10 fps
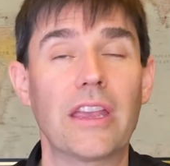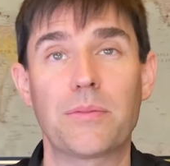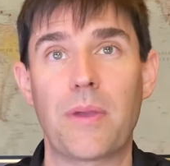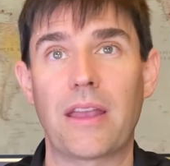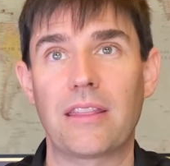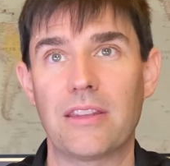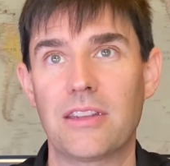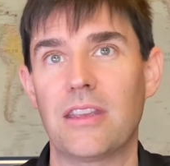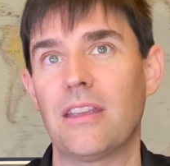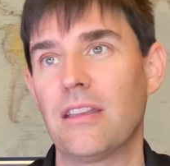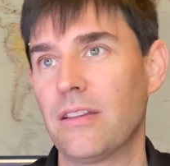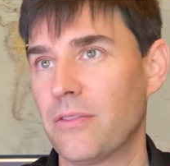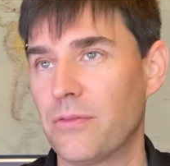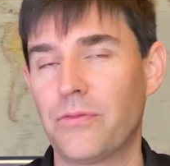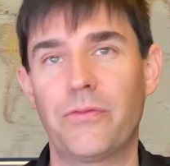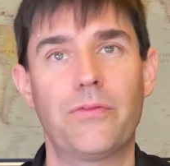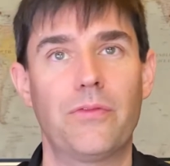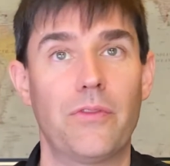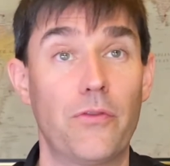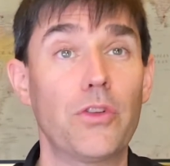expect to see
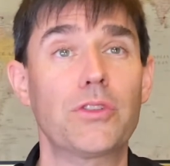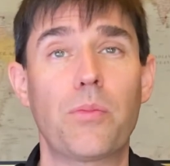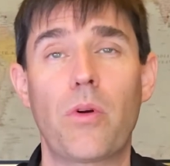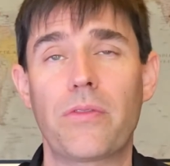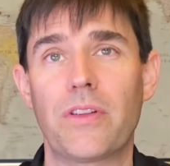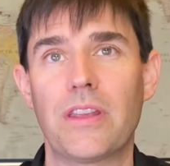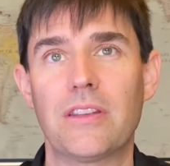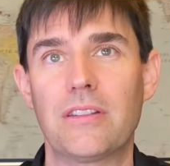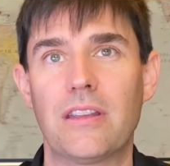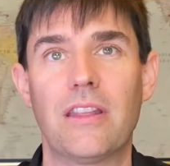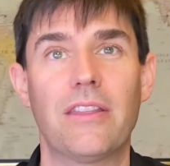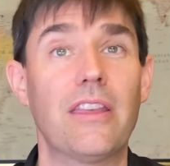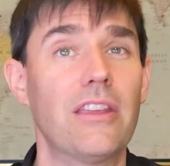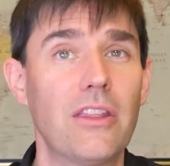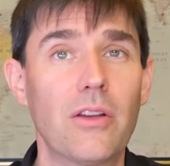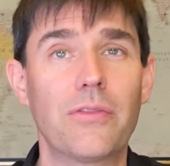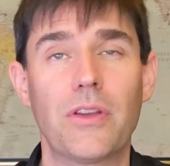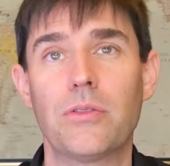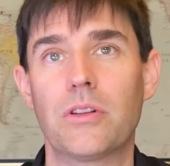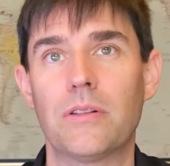full support for this in the near
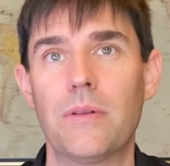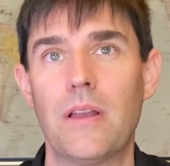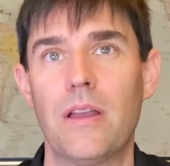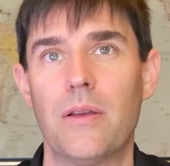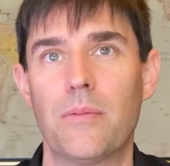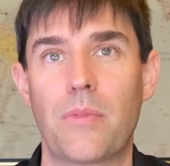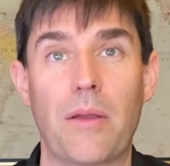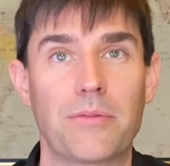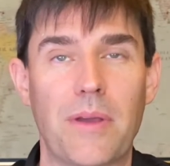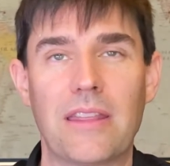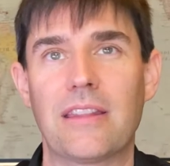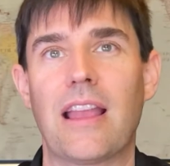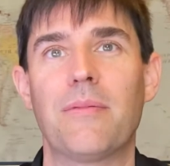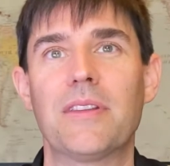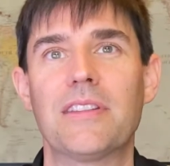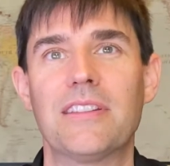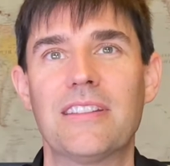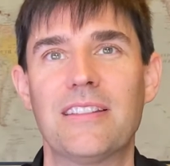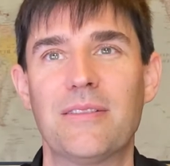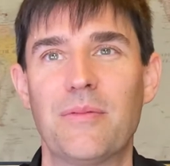future, perhaps by the time this
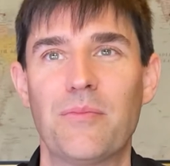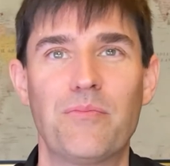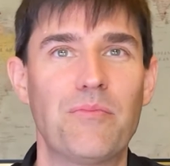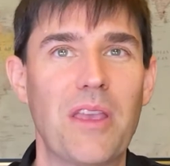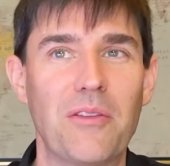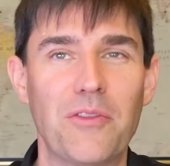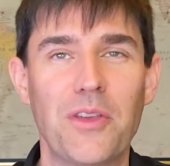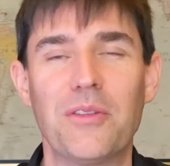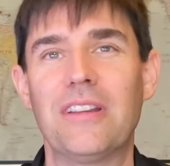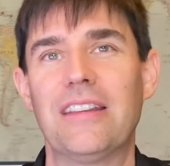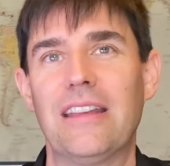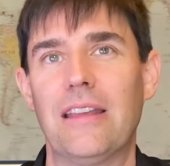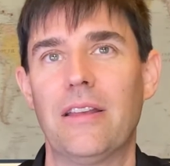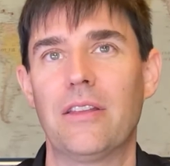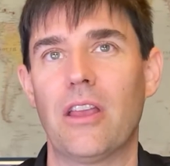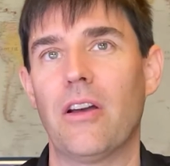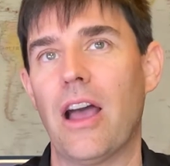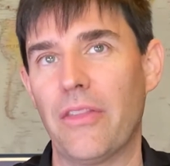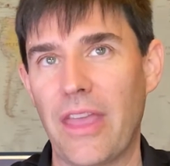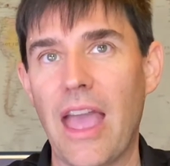is being viewed,
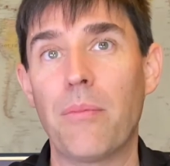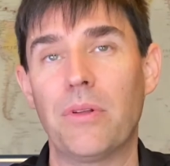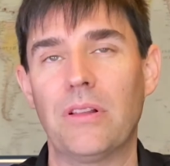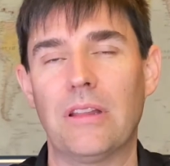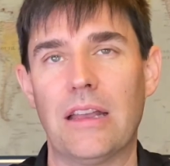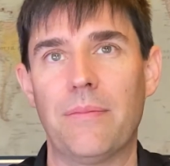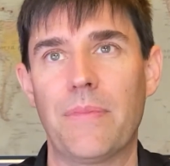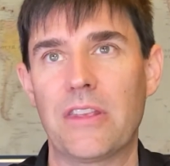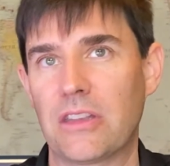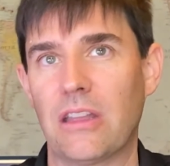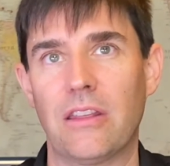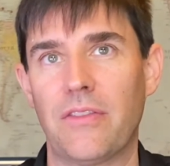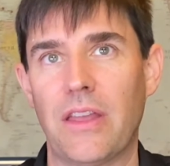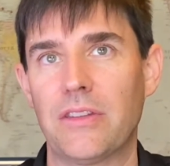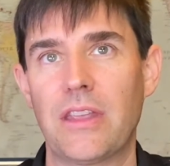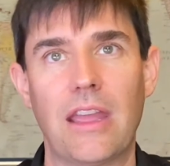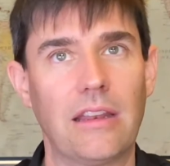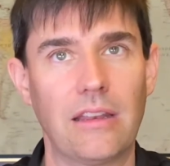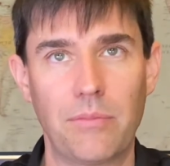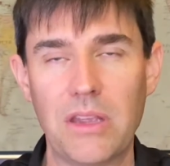on the Apple side of the fence.
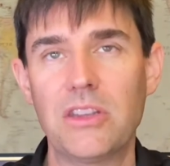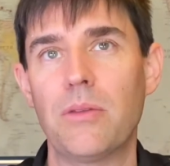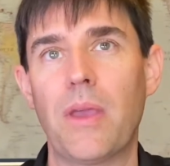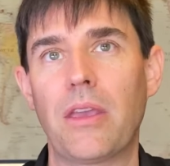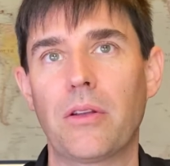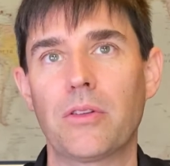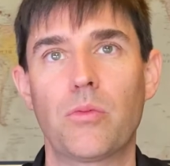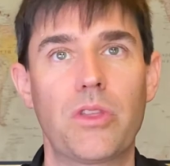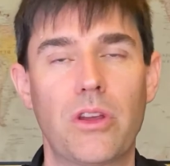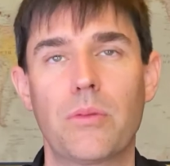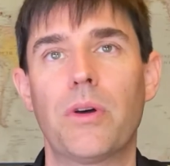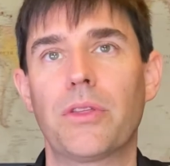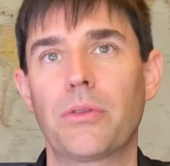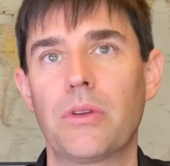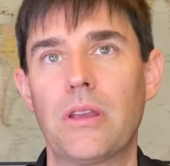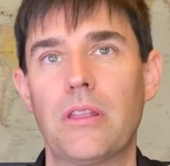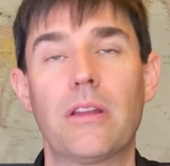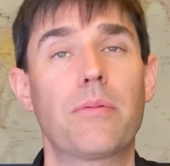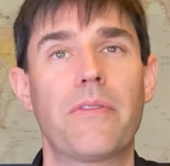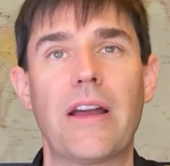And PC makers with Thunderbolt 3,
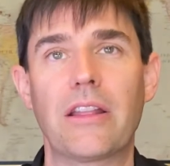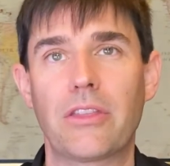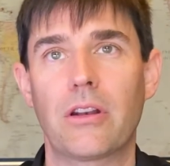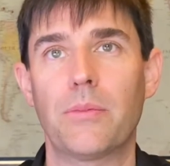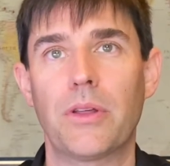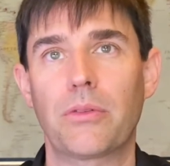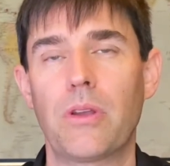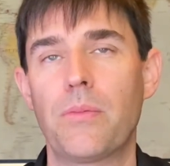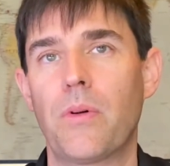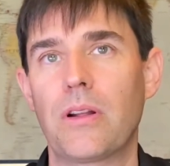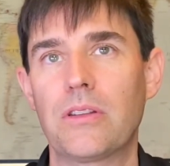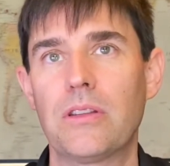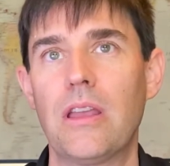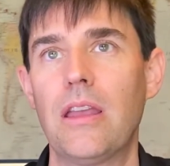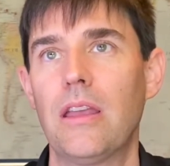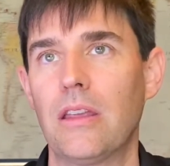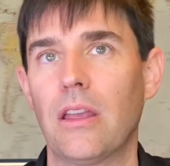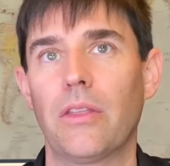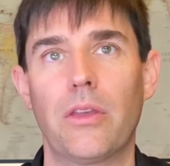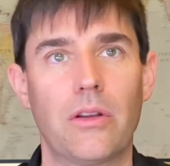they've provided Thunderbolt 3 ports.
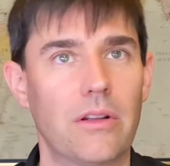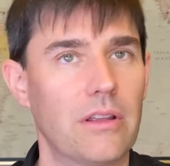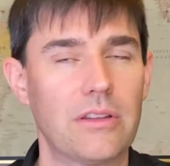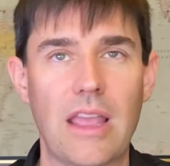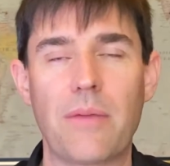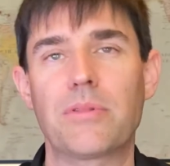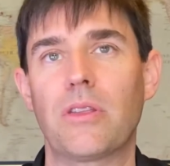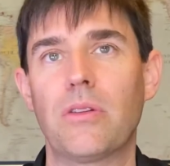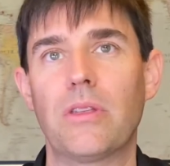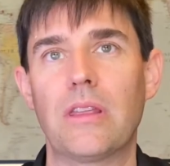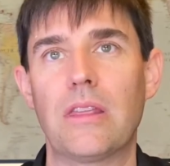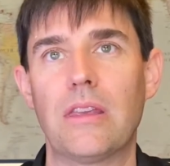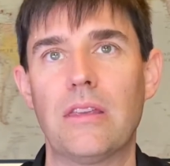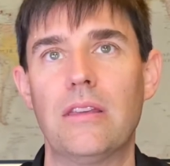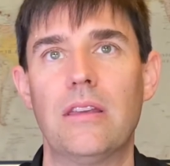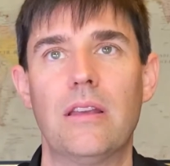There is absolutely the